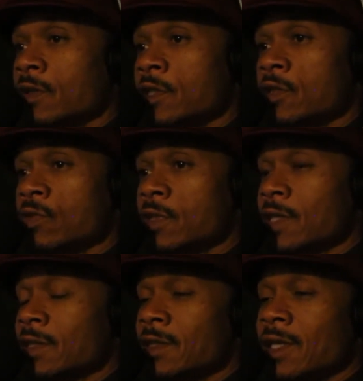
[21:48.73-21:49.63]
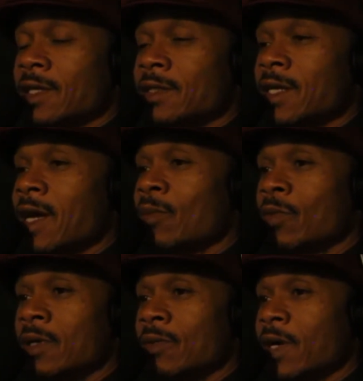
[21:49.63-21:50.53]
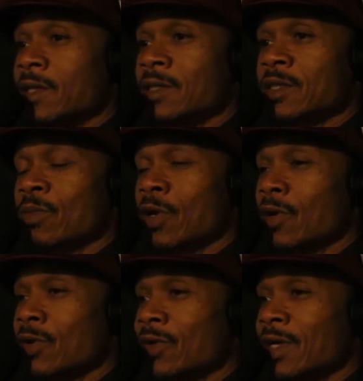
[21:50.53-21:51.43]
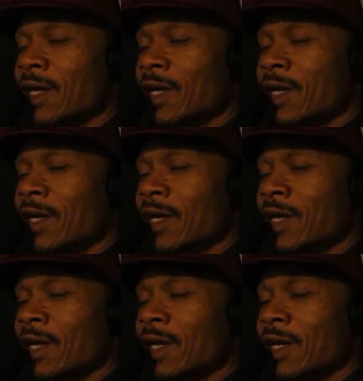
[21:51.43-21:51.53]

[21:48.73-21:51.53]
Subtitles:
This was just a ticking time bomb waiting to explode,